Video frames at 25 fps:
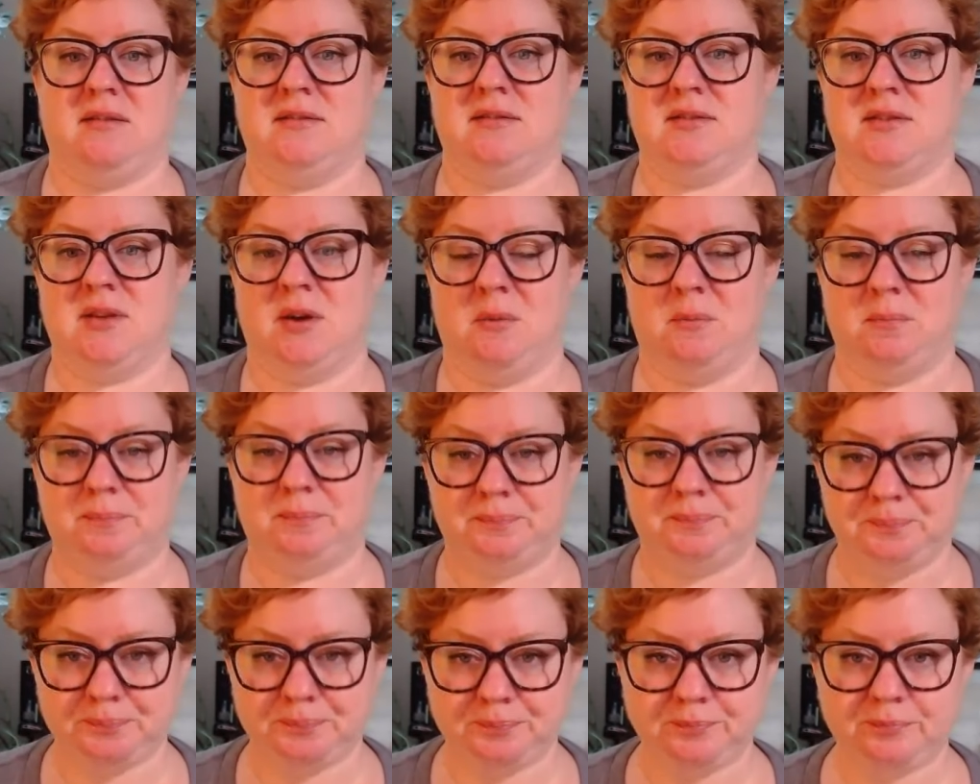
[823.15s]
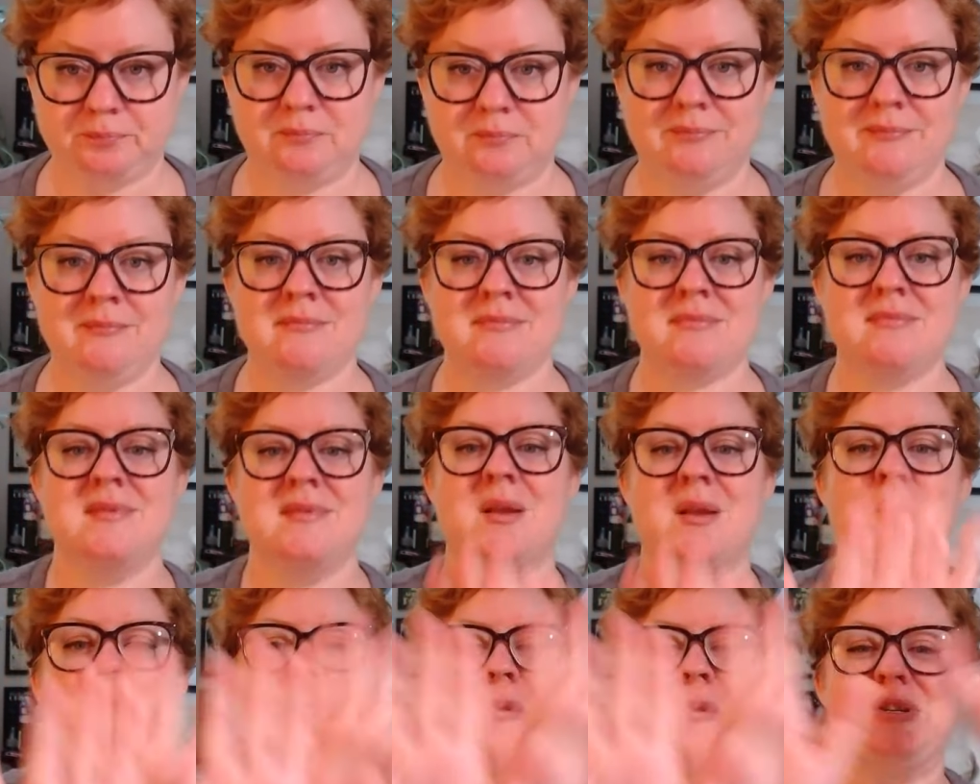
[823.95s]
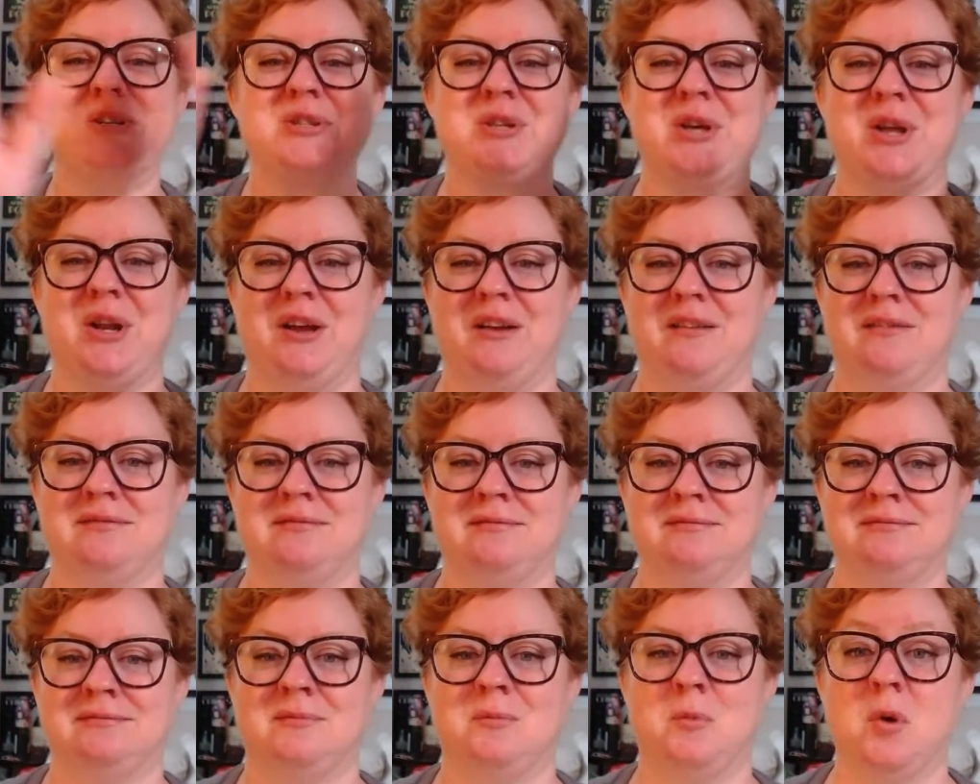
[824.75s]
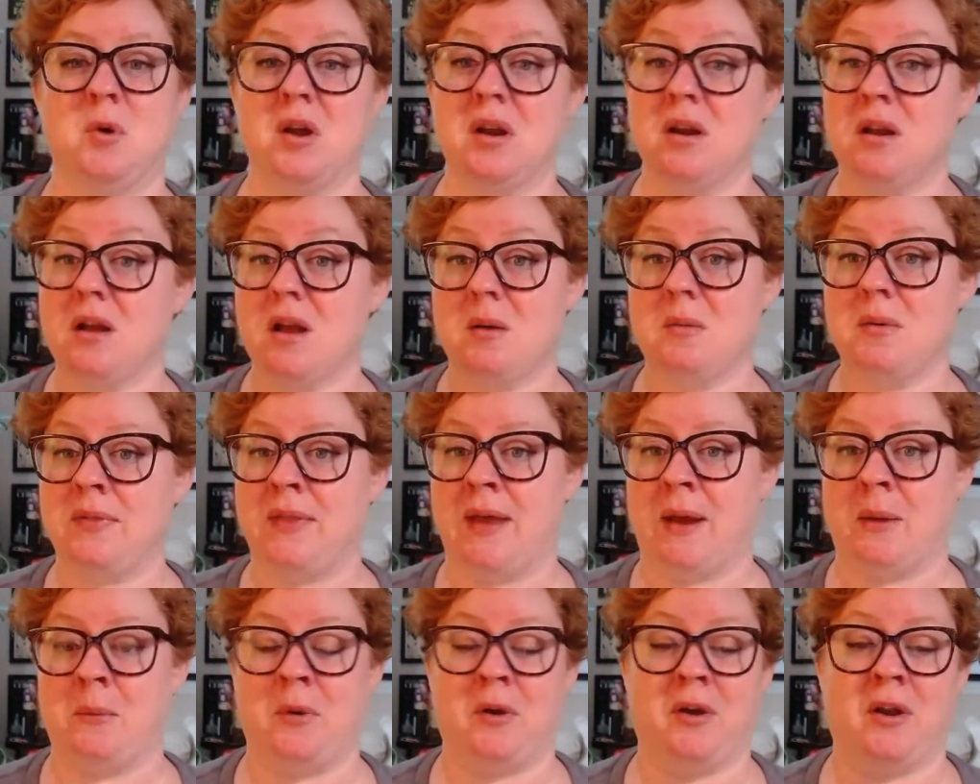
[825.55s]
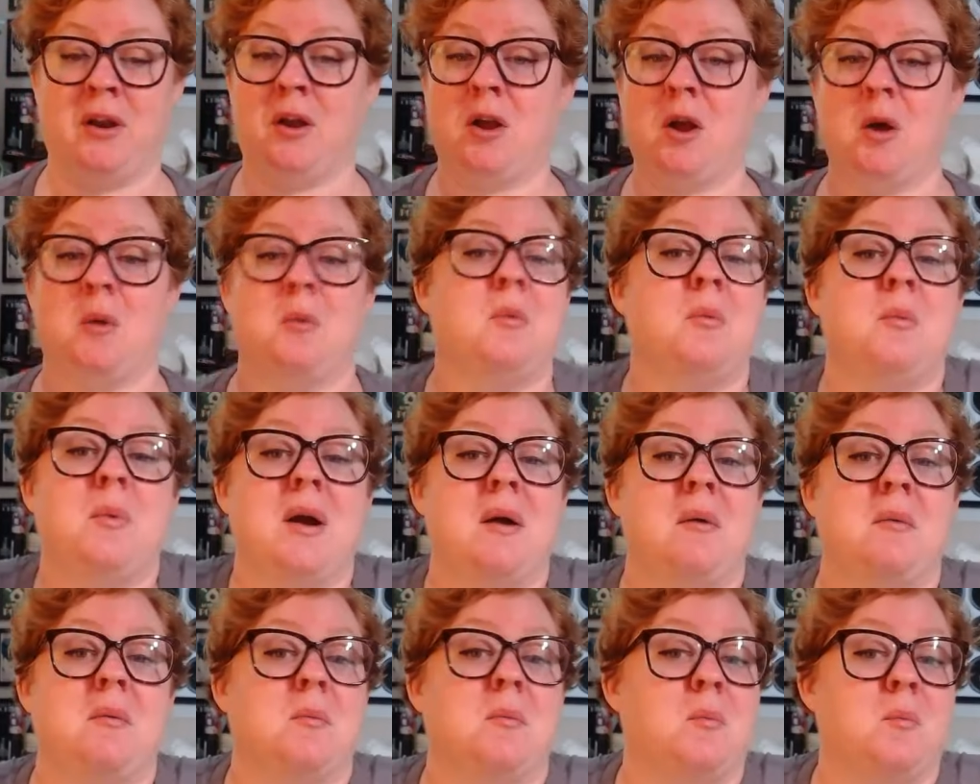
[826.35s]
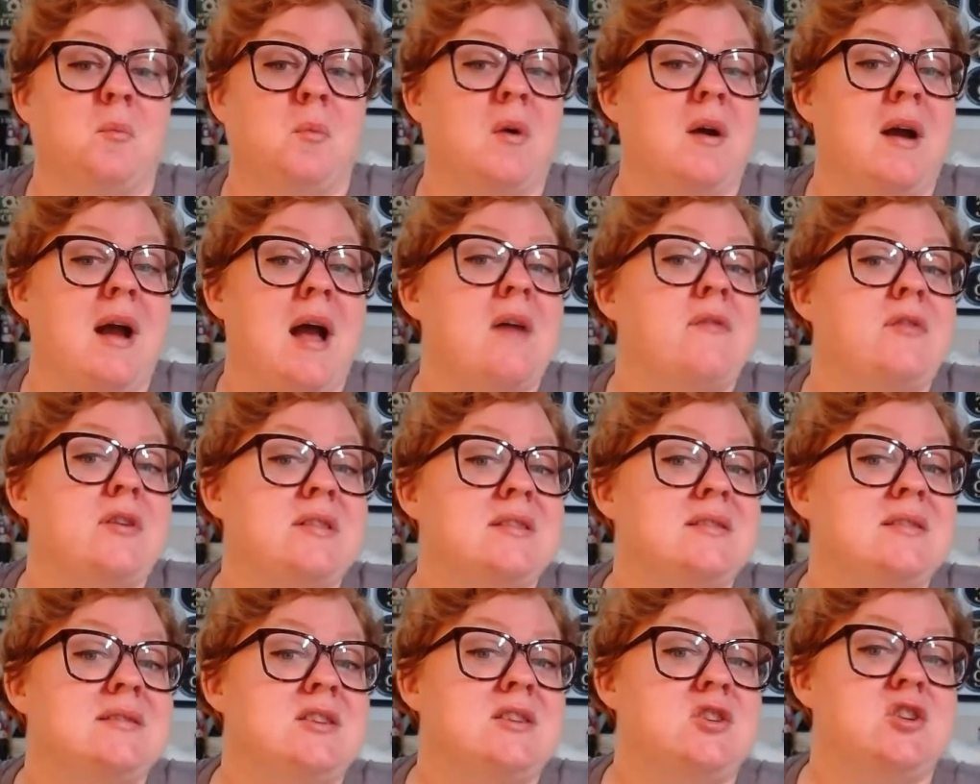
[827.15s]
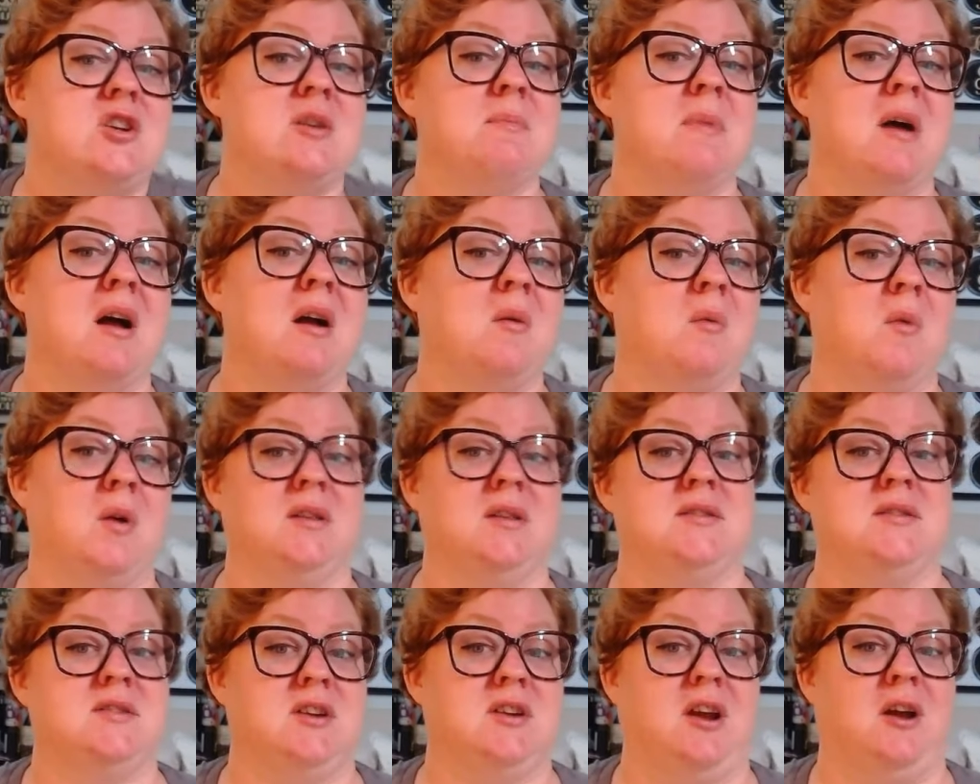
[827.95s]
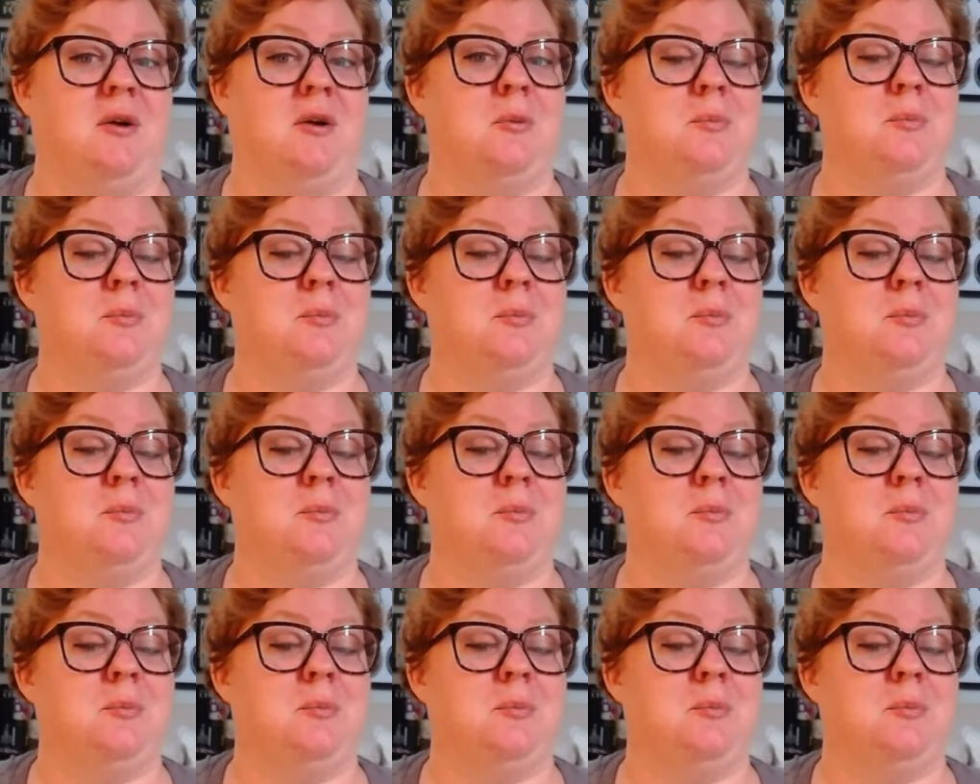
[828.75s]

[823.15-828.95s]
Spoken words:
So we're gonna go with that. We're gonna go wherever the stitching bug wants to go.